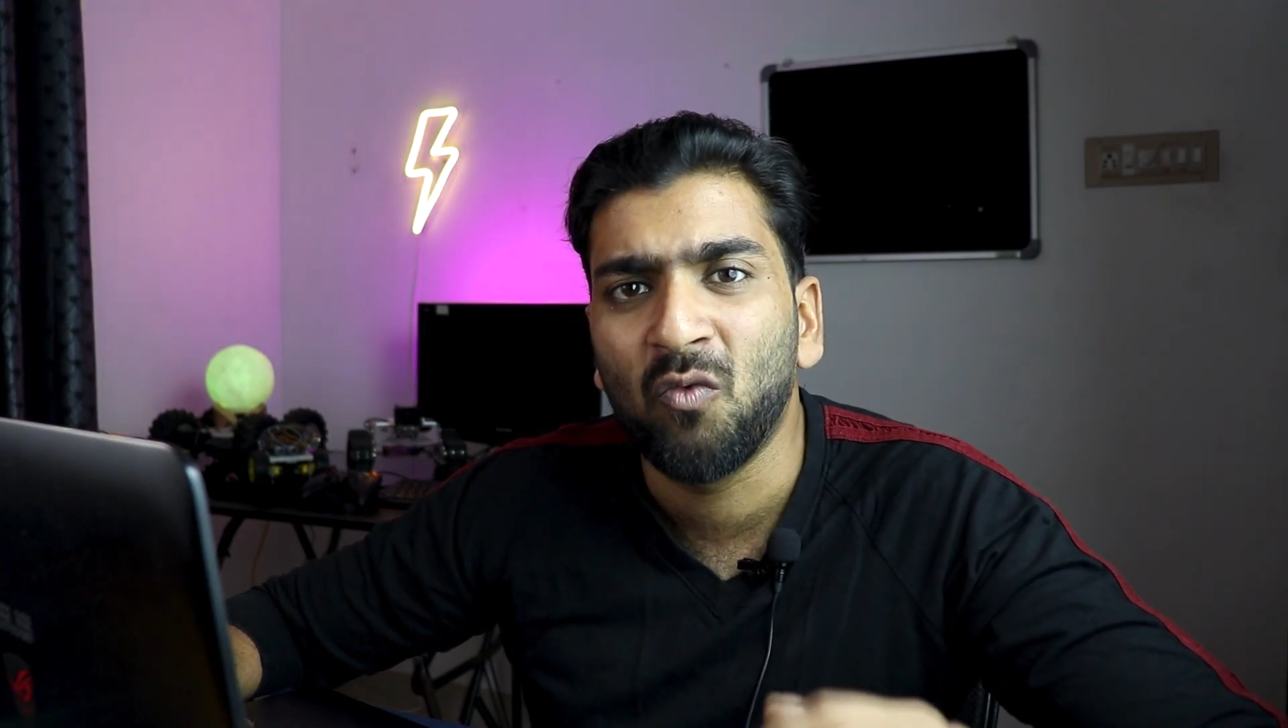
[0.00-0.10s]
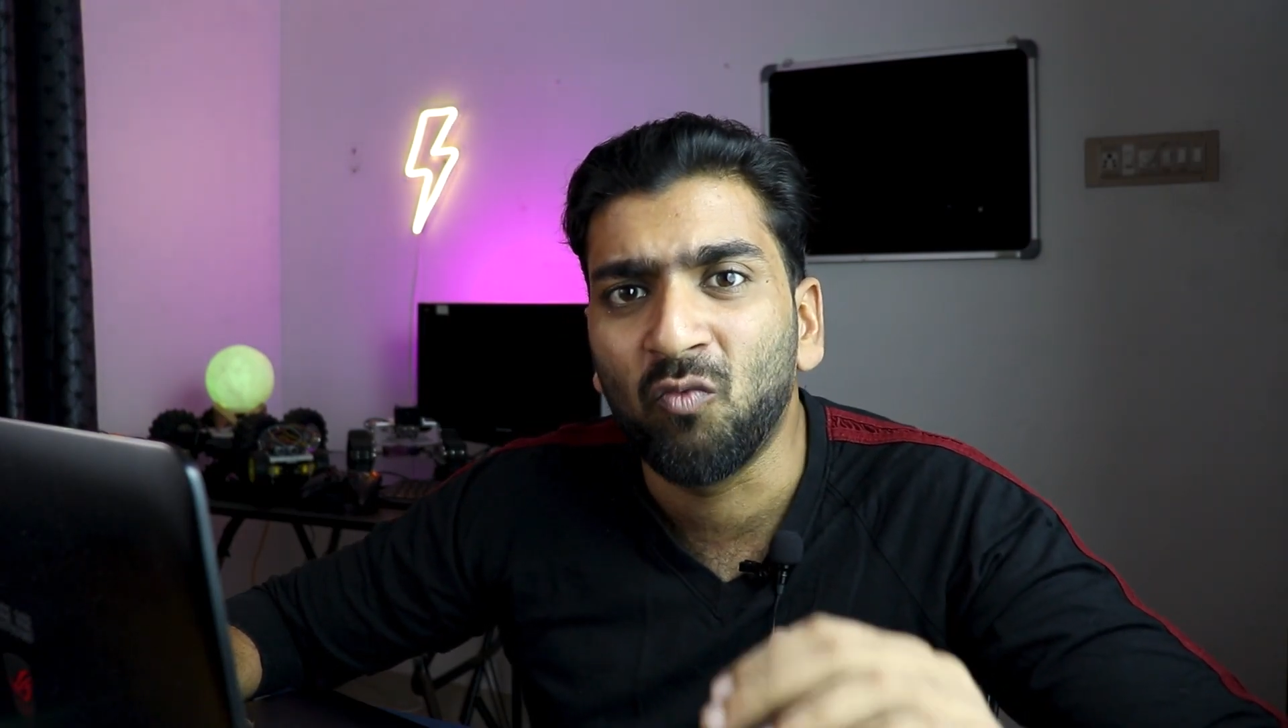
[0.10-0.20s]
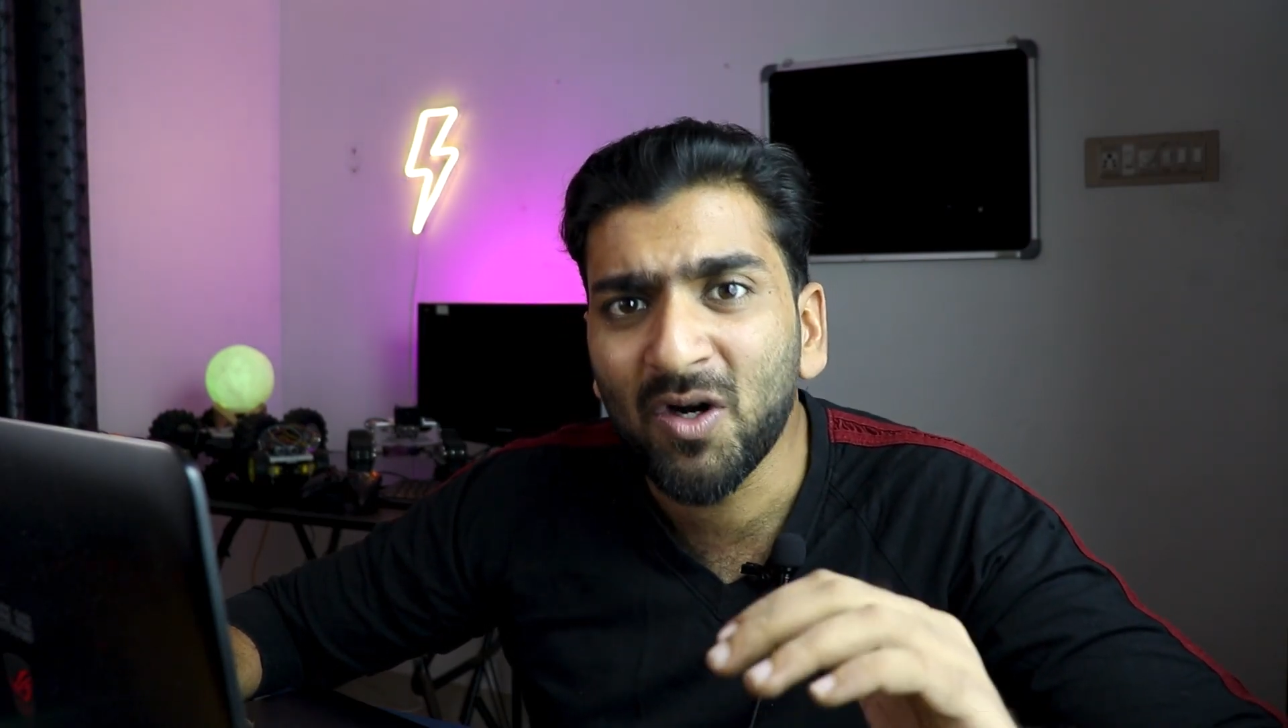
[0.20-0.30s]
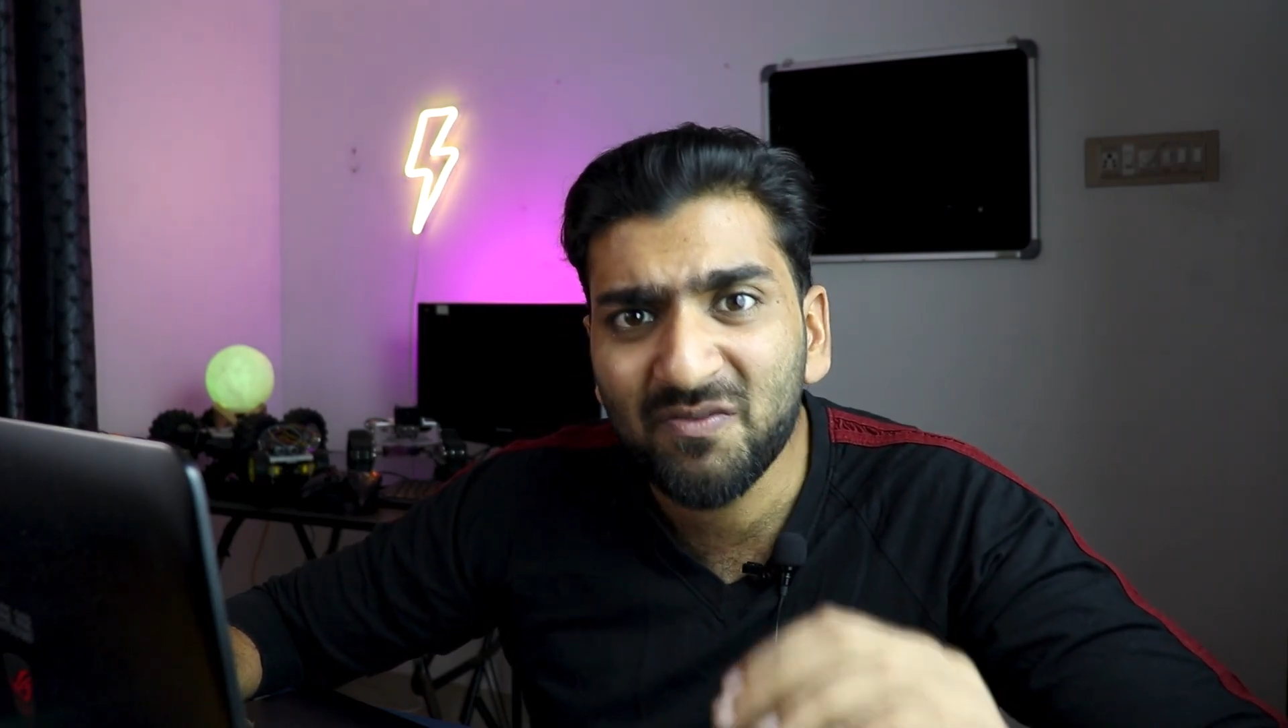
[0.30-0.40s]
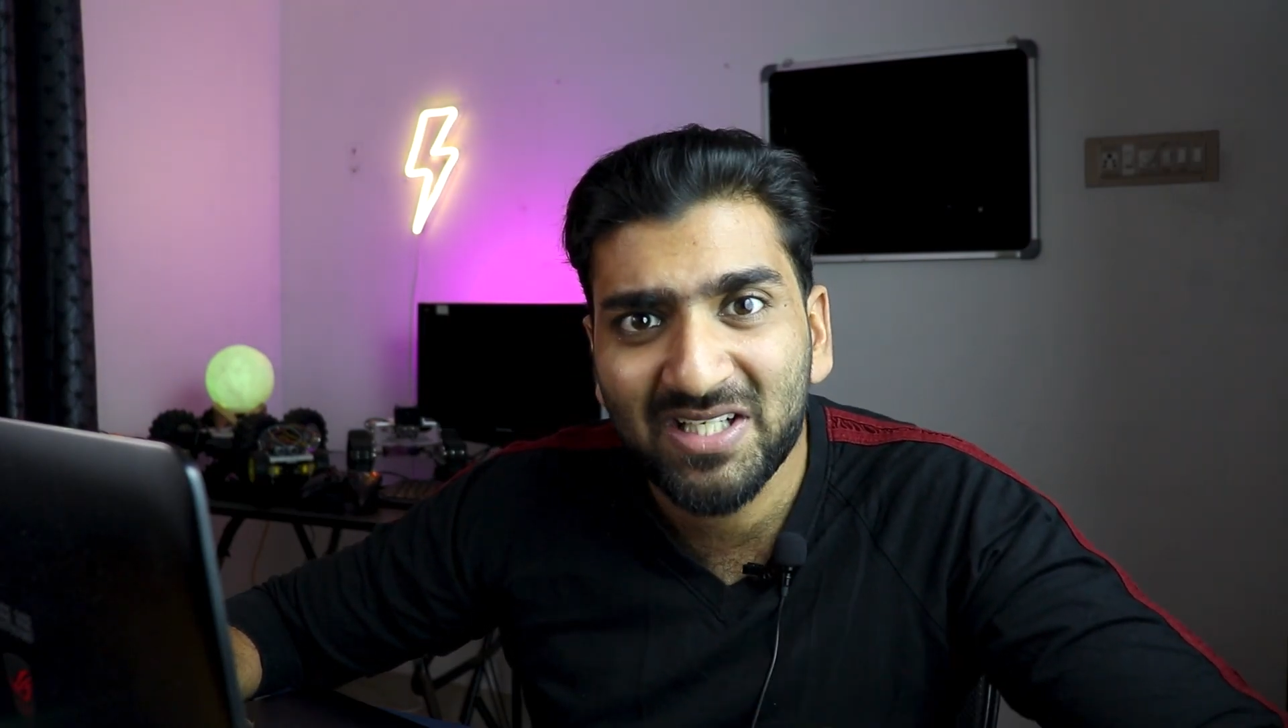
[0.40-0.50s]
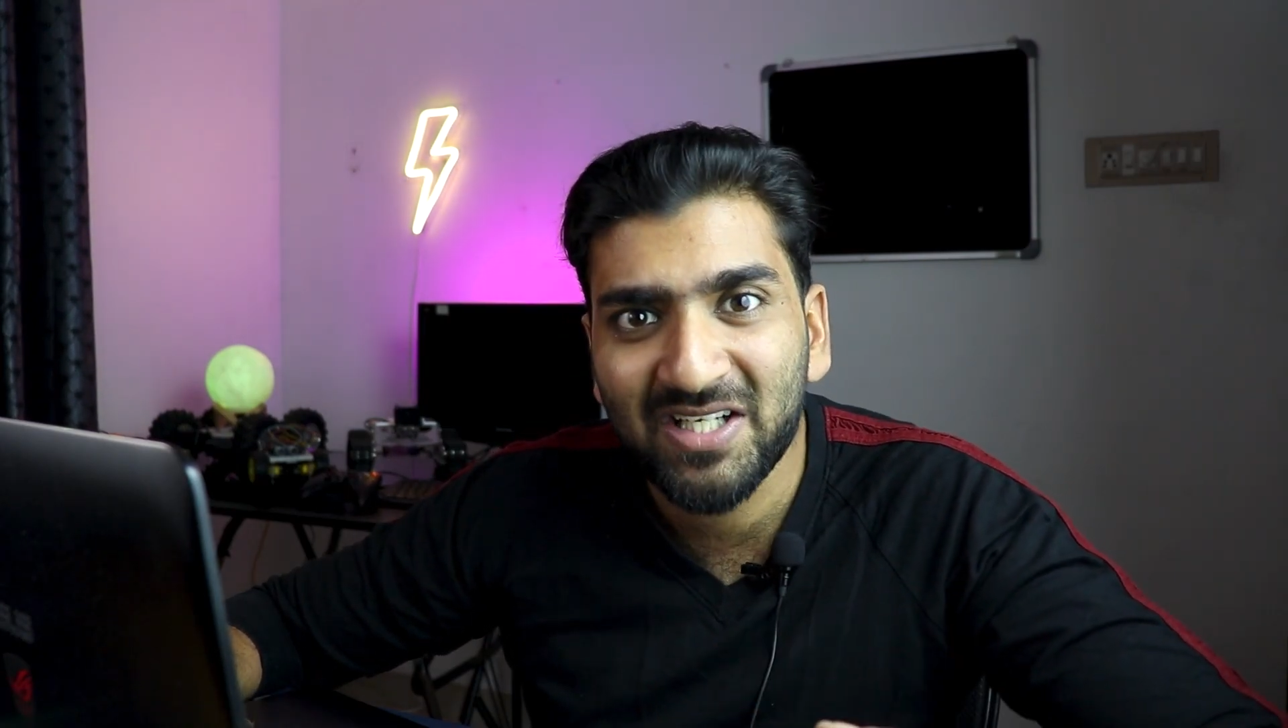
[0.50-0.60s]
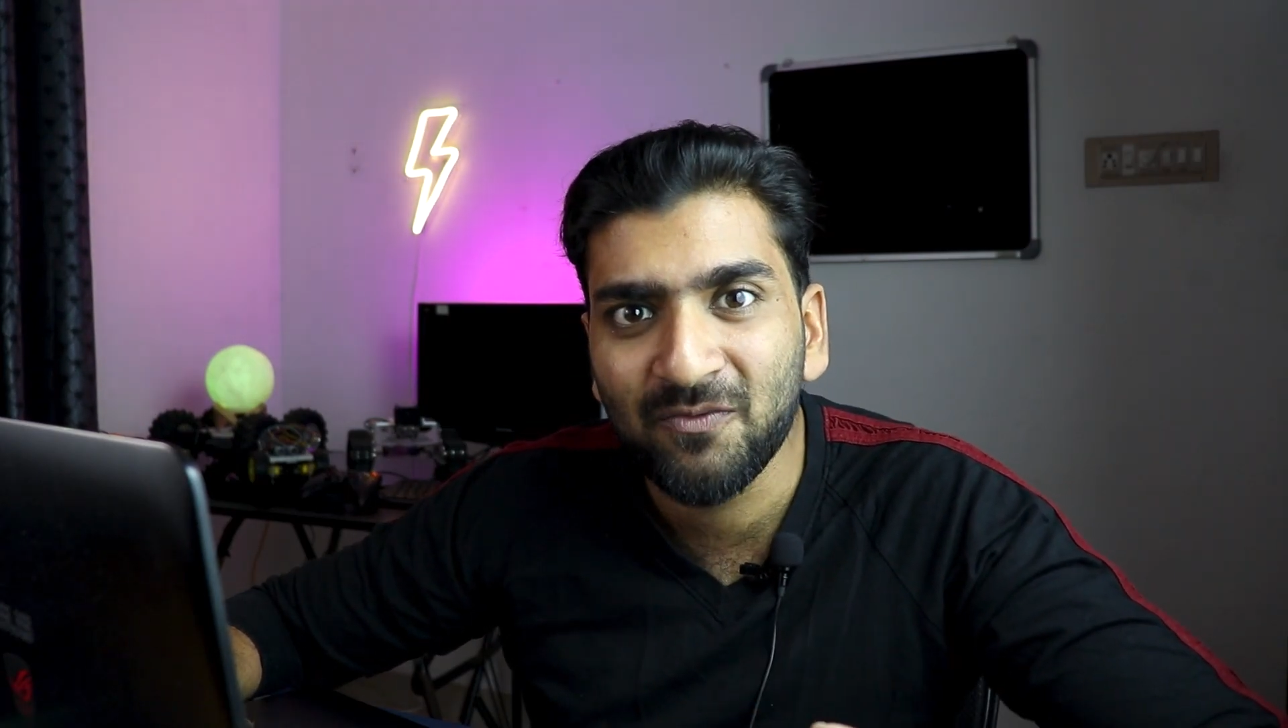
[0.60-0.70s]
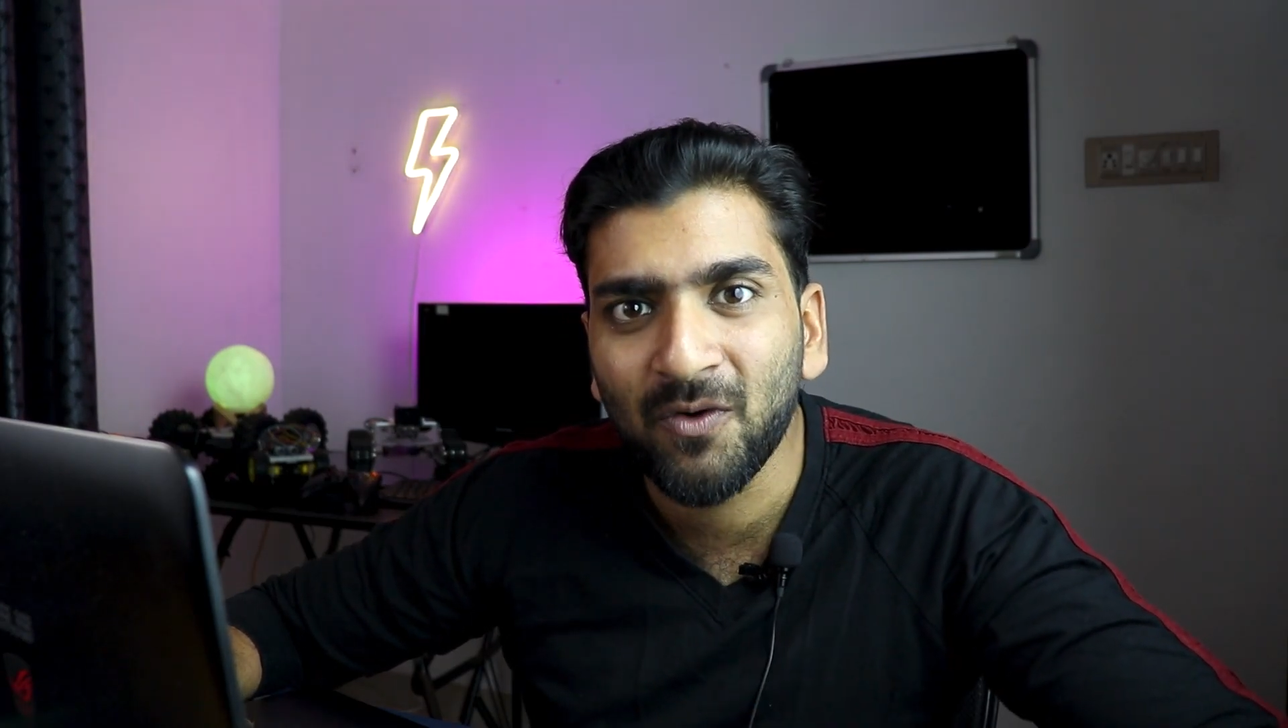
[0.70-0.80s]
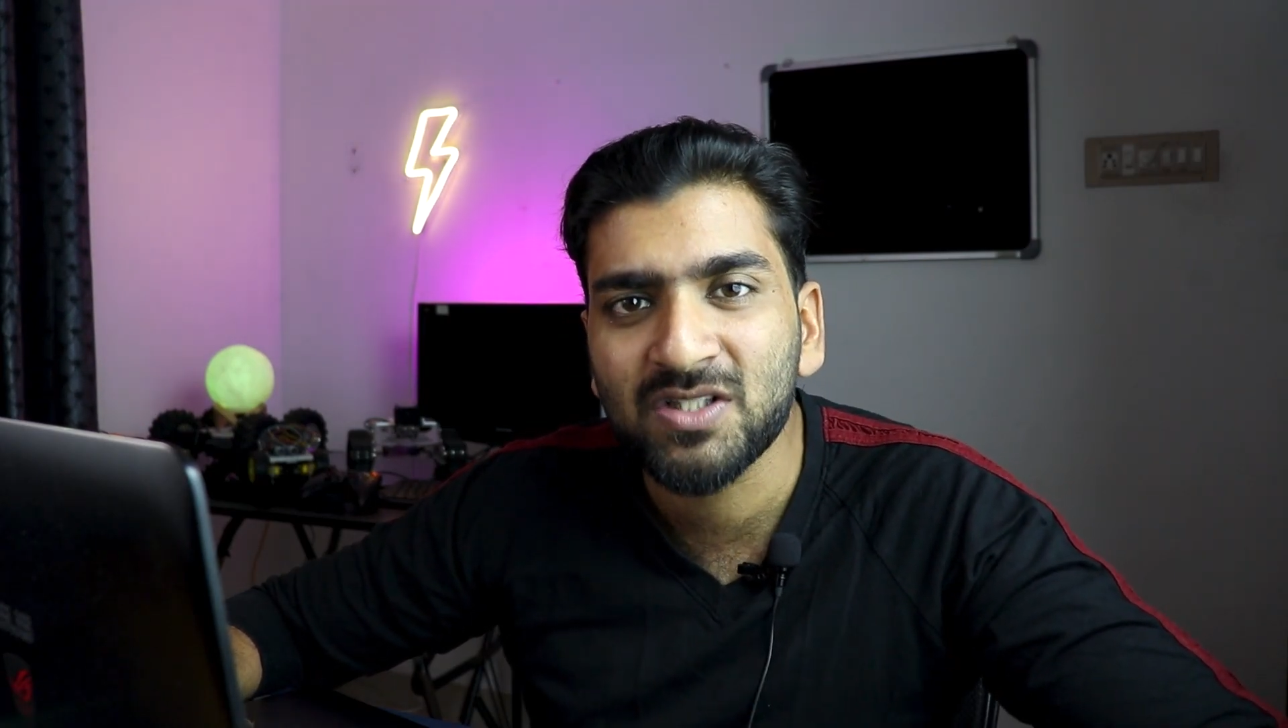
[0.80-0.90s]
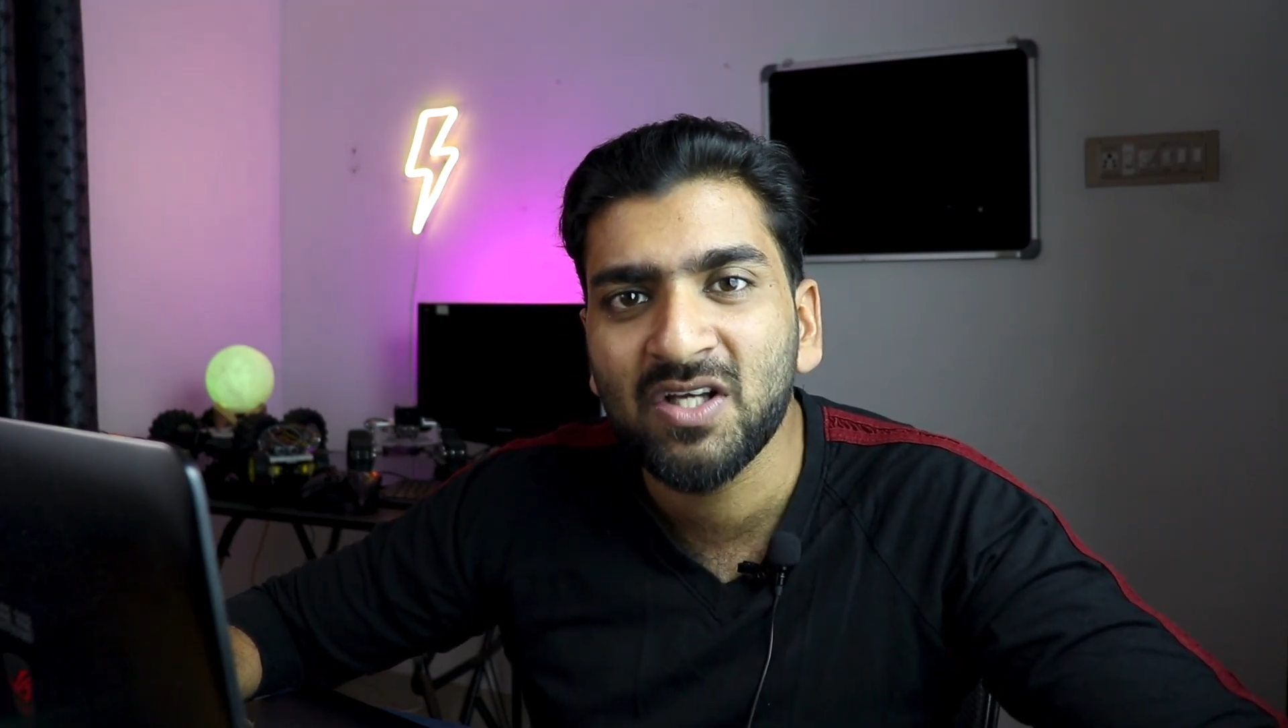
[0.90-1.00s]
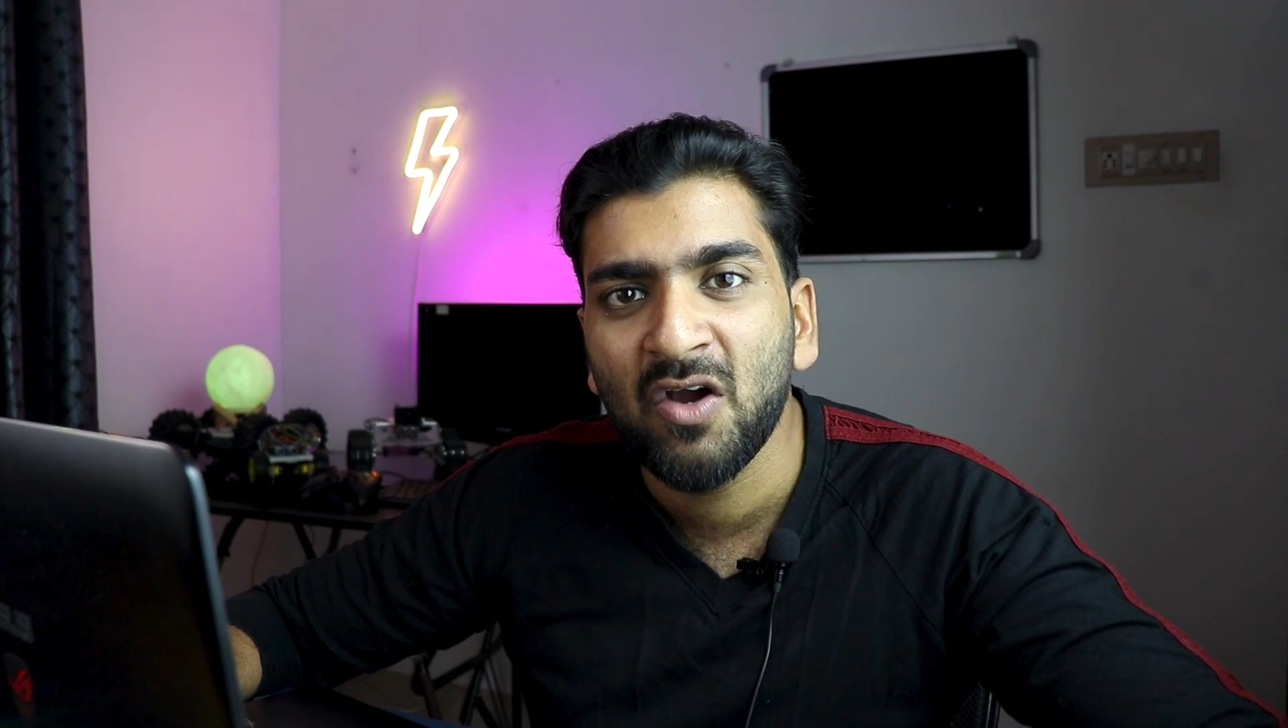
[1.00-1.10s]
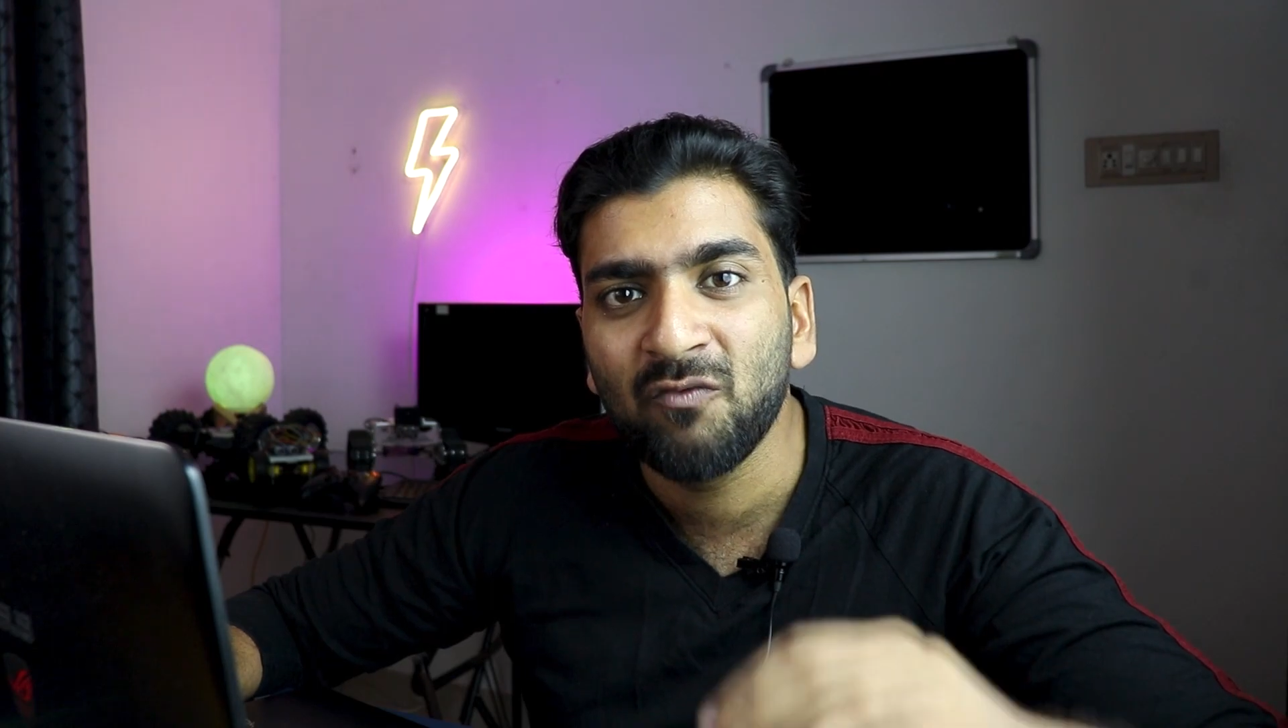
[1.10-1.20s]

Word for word: what we did was,